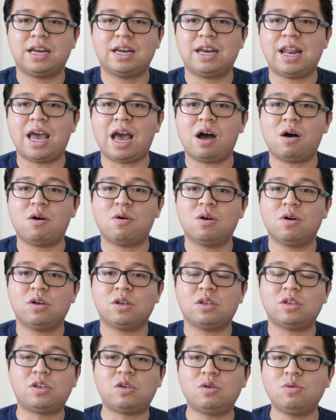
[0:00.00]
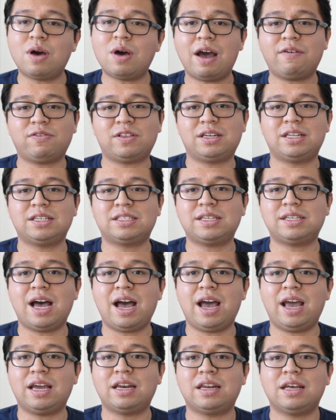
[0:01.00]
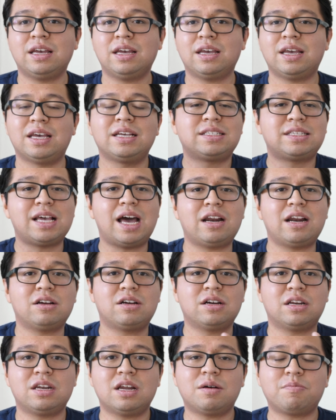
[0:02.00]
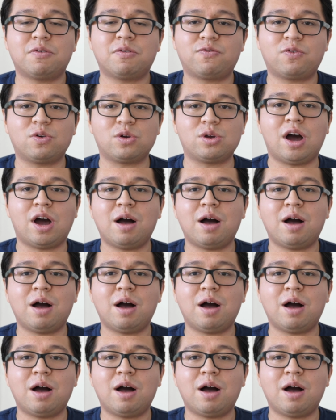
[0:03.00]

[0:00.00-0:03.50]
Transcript: Now you have to decide, is that a good number for you?